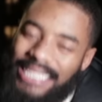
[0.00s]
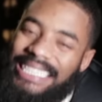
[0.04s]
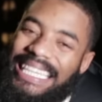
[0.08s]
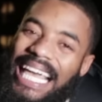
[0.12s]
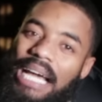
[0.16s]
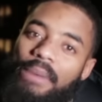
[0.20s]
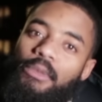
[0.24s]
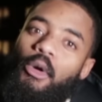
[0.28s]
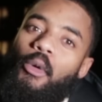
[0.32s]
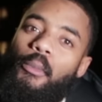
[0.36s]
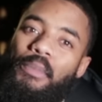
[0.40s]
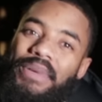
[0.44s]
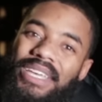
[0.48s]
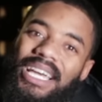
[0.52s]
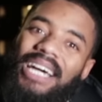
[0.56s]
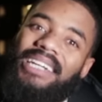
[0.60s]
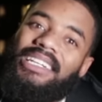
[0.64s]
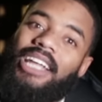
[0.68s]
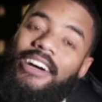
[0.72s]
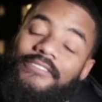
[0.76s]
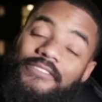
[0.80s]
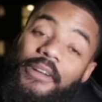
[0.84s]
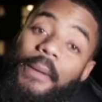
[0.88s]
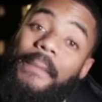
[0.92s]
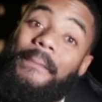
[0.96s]
There will be
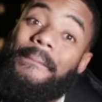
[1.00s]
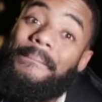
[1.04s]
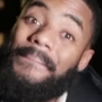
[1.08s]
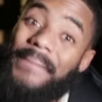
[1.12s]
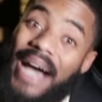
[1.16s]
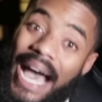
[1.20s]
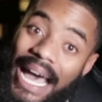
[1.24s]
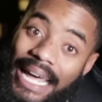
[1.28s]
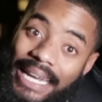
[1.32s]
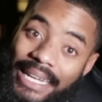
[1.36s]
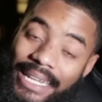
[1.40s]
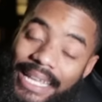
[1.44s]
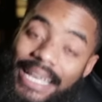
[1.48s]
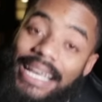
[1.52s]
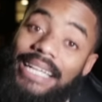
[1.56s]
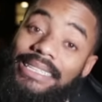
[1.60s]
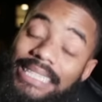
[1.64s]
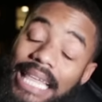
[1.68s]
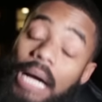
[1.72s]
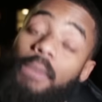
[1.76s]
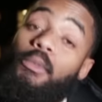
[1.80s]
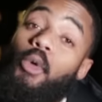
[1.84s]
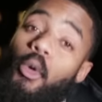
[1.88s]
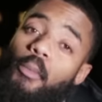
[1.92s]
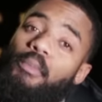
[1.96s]
another man
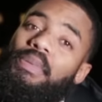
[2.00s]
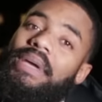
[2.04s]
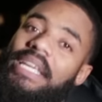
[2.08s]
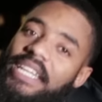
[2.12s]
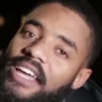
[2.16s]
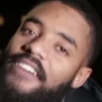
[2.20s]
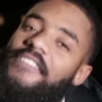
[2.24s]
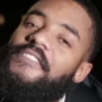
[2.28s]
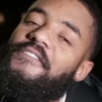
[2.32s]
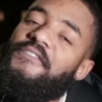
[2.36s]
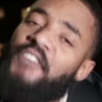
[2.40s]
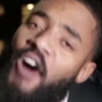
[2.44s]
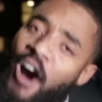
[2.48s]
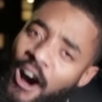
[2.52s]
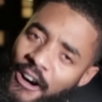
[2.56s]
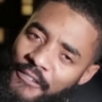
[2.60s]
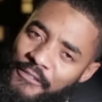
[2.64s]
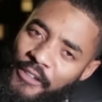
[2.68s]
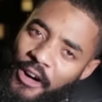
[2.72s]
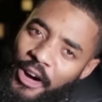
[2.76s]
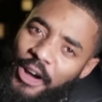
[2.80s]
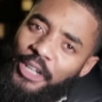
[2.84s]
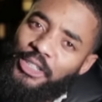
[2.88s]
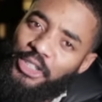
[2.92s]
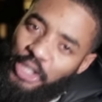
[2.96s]
that will be the
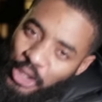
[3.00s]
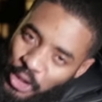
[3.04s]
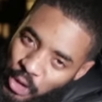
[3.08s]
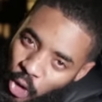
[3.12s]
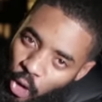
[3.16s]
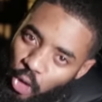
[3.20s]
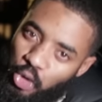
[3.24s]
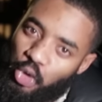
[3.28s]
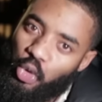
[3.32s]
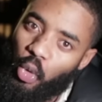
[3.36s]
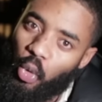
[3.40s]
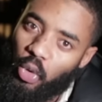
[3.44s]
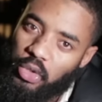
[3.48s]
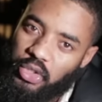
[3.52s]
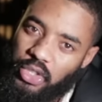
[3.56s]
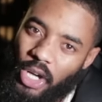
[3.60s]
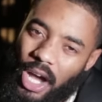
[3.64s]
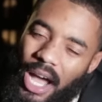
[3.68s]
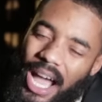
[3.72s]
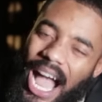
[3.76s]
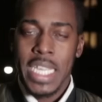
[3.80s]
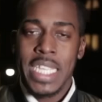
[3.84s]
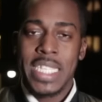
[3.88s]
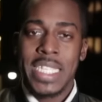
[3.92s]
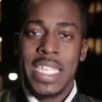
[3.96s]
father to your daughter.
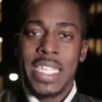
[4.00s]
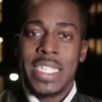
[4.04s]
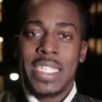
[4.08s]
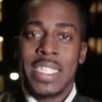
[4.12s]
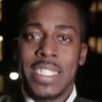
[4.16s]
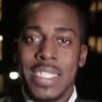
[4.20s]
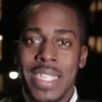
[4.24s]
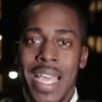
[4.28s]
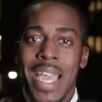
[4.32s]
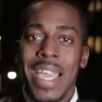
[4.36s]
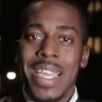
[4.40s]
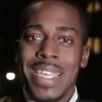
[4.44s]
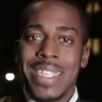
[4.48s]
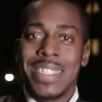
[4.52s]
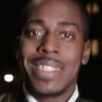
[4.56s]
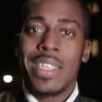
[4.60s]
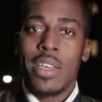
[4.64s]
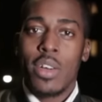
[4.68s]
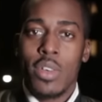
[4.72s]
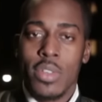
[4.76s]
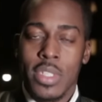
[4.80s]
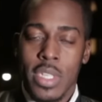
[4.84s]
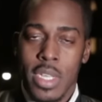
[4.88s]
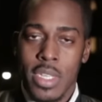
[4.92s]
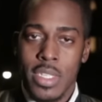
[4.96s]
You see, society
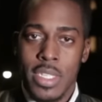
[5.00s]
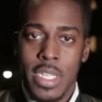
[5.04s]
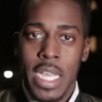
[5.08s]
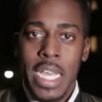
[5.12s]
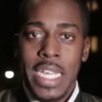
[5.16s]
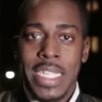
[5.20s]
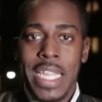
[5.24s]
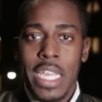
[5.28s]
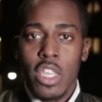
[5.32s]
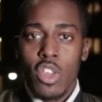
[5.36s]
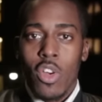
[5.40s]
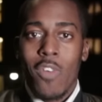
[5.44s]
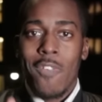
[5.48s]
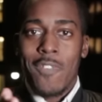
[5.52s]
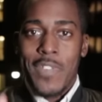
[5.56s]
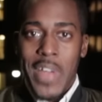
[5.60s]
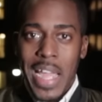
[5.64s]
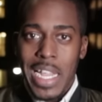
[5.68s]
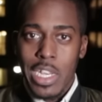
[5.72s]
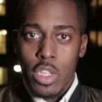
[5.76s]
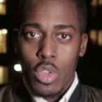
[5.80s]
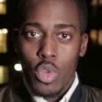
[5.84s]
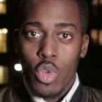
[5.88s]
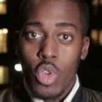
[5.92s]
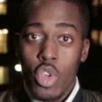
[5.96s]
tells us that your
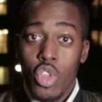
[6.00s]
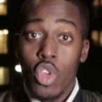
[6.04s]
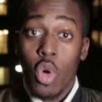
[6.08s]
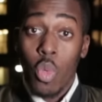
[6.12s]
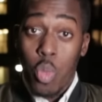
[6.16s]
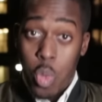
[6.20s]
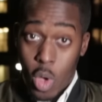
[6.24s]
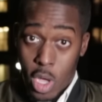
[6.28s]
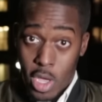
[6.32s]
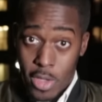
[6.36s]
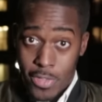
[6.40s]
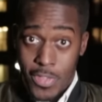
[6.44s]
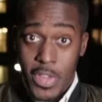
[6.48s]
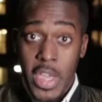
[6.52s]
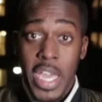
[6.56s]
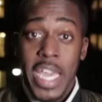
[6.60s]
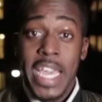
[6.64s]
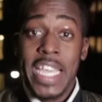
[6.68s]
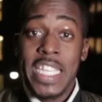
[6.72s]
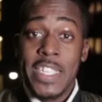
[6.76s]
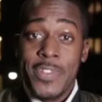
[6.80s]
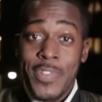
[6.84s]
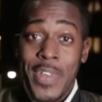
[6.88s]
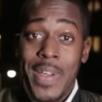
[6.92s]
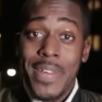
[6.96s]
value, your worth,
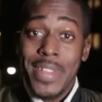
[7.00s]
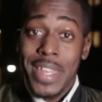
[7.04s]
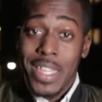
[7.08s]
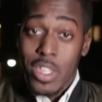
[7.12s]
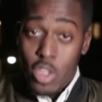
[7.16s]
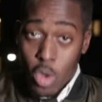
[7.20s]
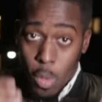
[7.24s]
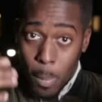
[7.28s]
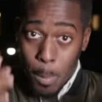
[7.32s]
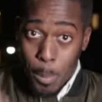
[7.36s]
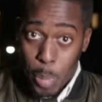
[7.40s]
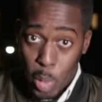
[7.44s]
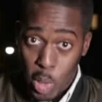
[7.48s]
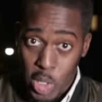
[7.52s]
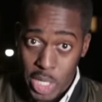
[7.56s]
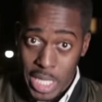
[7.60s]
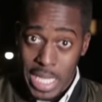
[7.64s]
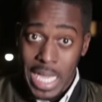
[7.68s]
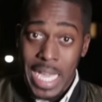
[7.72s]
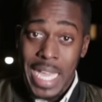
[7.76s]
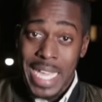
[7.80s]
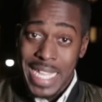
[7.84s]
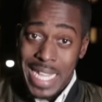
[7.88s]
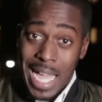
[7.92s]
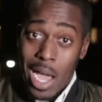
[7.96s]
is found in your body,
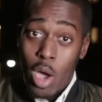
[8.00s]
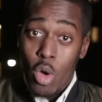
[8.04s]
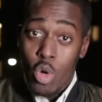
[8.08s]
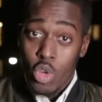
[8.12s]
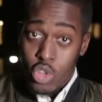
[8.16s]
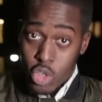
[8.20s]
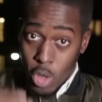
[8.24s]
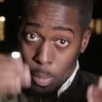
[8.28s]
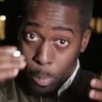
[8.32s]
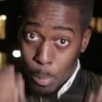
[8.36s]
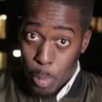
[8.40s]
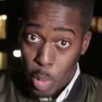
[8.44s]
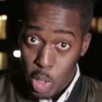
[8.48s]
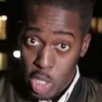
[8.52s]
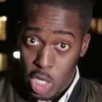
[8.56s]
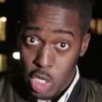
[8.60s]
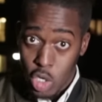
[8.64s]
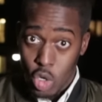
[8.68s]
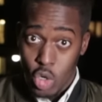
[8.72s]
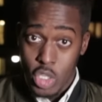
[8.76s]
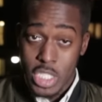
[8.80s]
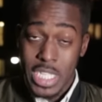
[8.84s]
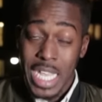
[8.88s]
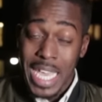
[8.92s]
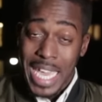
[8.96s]
in how good your body
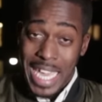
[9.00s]
looks,